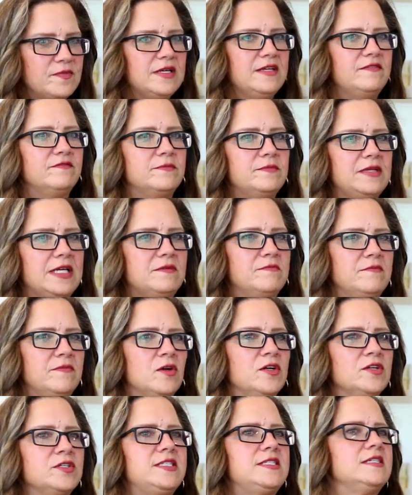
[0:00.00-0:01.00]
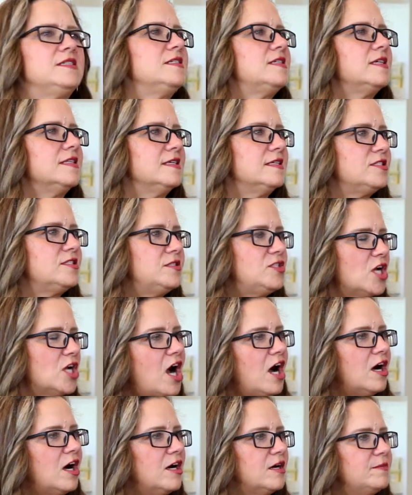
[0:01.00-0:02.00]
in, immersed into this
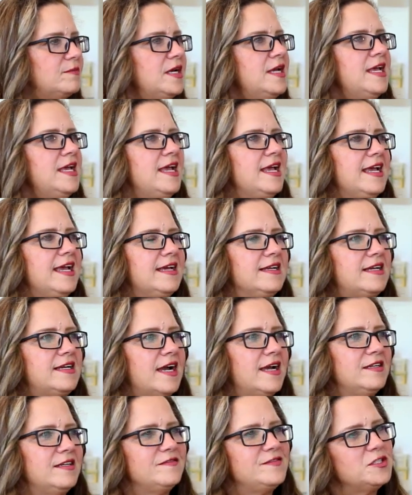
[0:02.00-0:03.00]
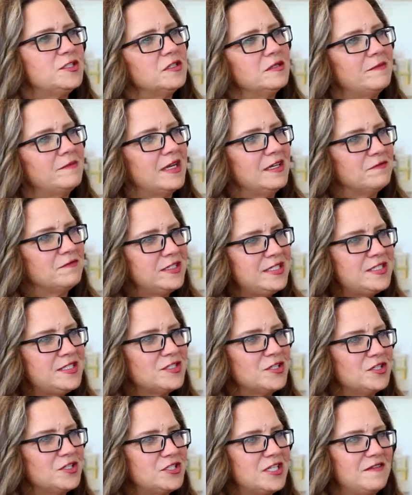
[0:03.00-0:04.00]
job and kind of doing my
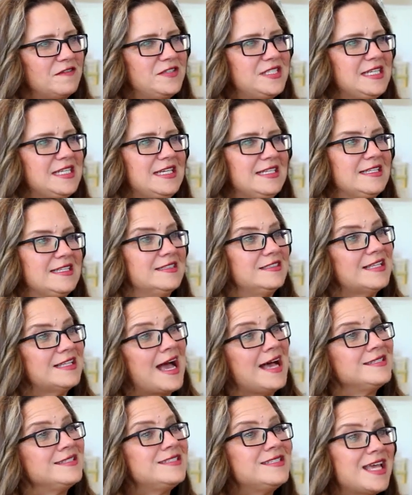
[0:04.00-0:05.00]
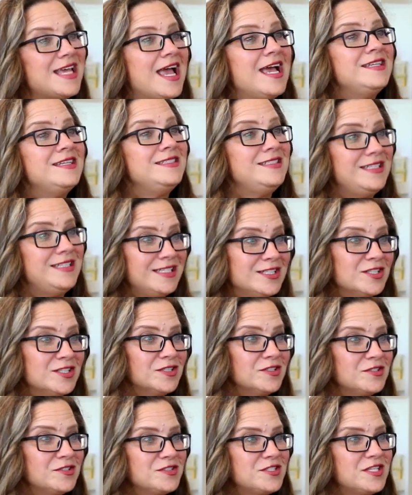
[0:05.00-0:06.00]
research, I've seen in the last ten
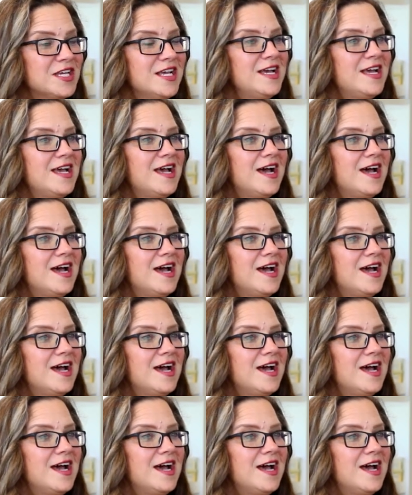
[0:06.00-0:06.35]
years,